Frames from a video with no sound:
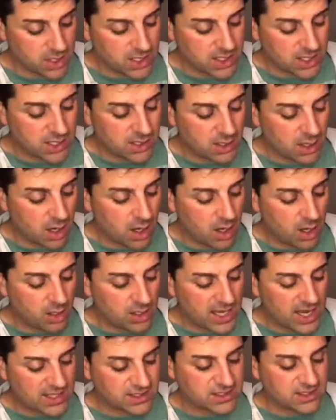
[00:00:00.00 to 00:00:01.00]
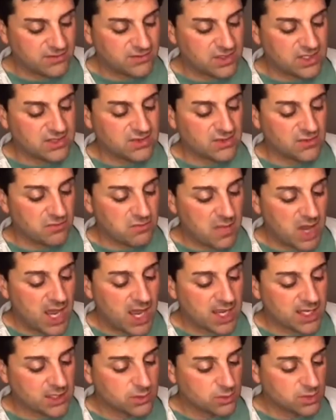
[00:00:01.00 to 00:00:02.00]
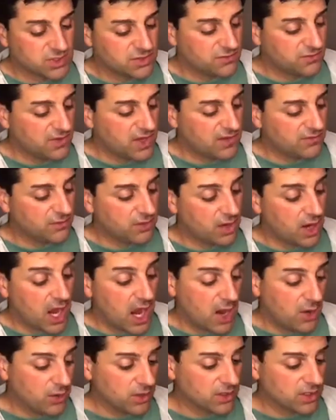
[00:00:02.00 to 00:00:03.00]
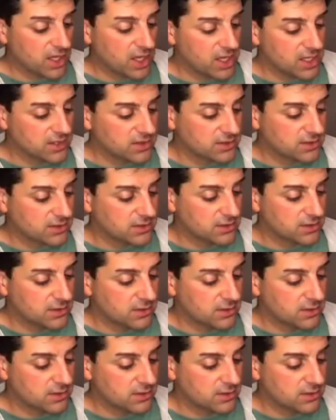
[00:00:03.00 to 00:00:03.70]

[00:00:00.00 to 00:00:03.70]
in all activities of mind which favor our case.